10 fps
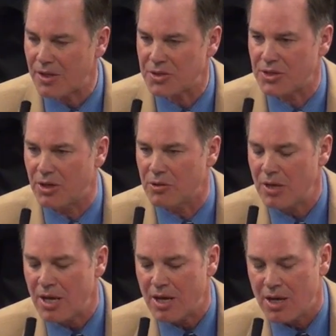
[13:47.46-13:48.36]
So
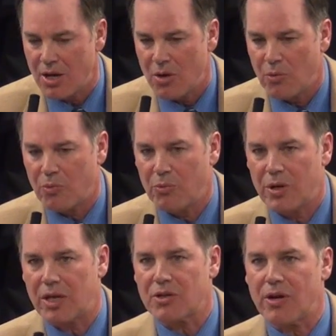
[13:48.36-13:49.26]

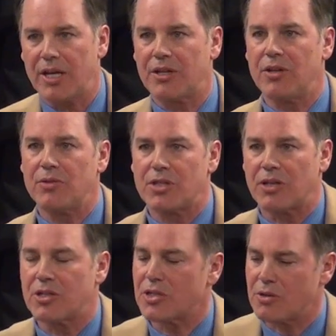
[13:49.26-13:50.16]
what I'll try to do is
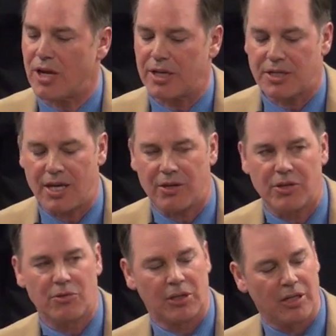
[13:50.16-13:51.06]
I'll just try to tell
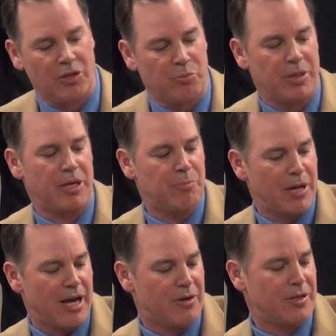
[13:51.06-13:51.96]
you a little bit
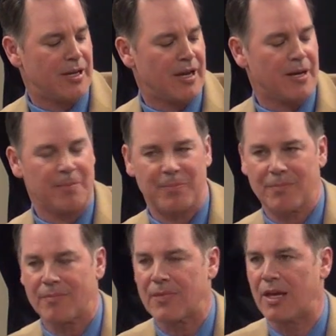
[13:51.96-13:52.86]
about
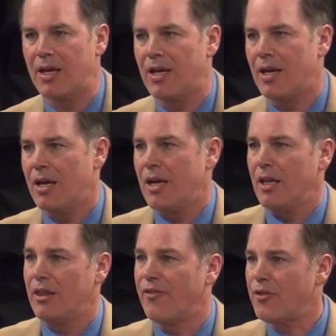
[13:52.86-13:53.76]

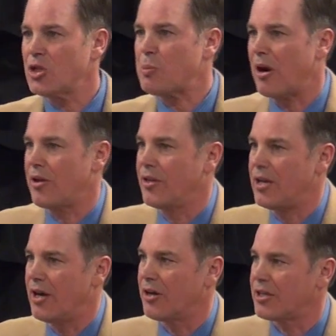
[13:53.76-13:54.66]
the first part of the
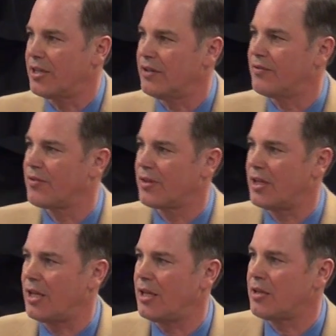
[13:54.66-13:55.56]
narrative,
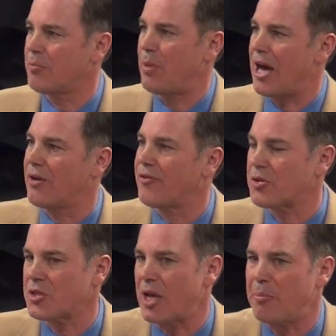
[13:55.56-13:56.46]
the battle
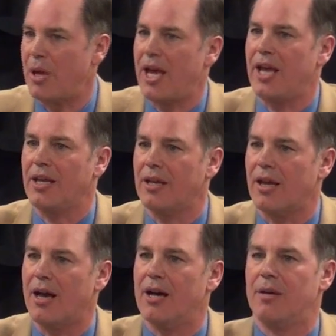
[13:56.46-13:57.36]
for Saipan.
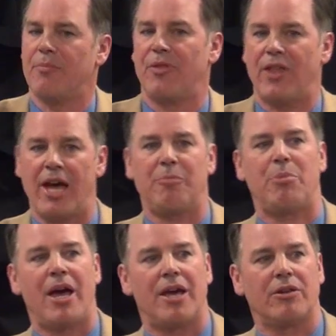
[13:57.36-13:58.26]

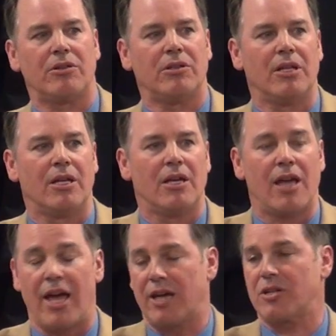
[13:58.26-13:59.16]
That battle,
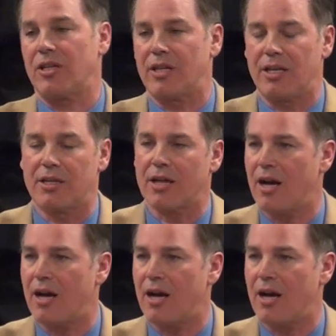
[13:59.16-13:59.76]
actually the